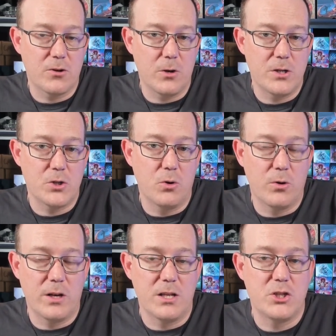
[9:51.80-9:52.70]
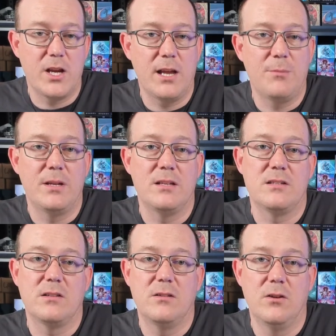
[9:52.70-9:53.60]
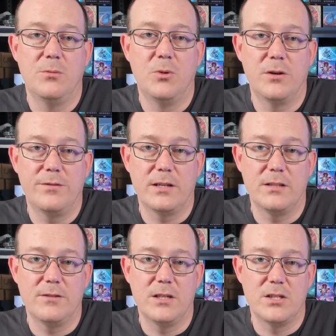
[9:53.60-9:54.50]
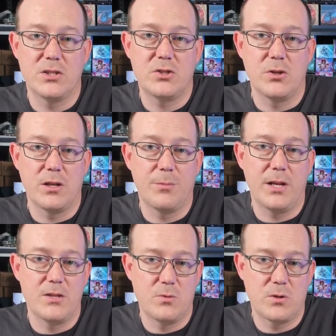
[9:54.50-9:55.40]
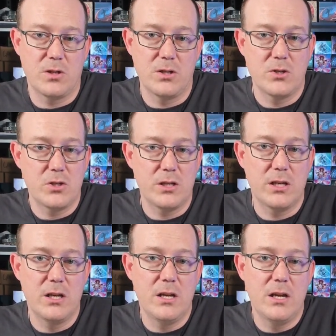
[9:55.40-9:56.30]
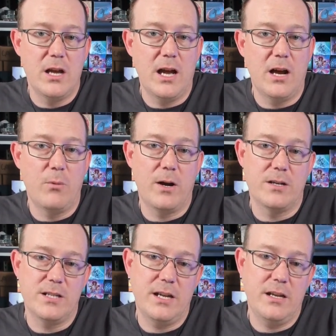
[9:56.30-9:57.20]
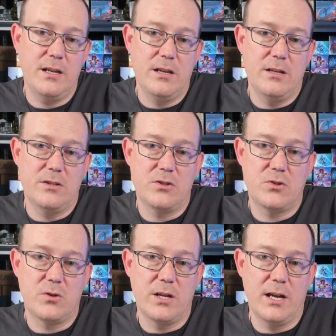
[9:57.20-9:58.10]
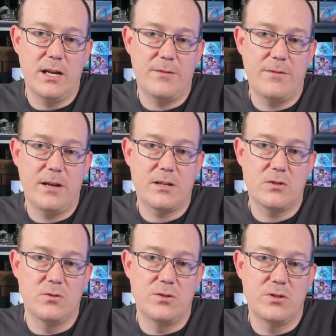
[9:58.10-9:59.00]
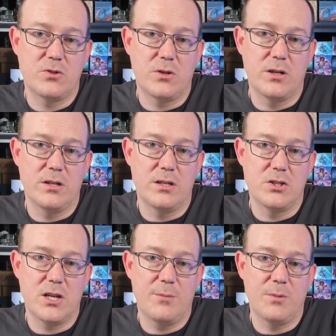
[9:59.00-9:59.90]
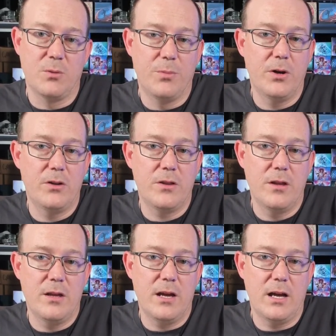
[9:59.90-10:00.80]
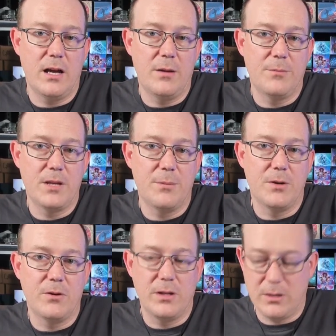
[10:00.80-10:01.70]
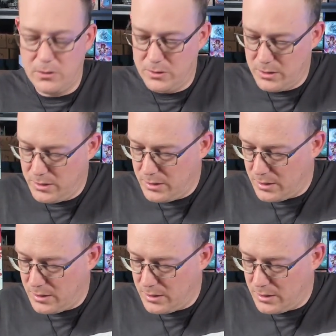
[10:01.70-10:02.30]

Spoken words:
creature or an enchantment is a lot more effective than just shooting a Planeswalker usually. Wear and Tear, destroy your artifacts or destroy an enchantment or both, can be really good.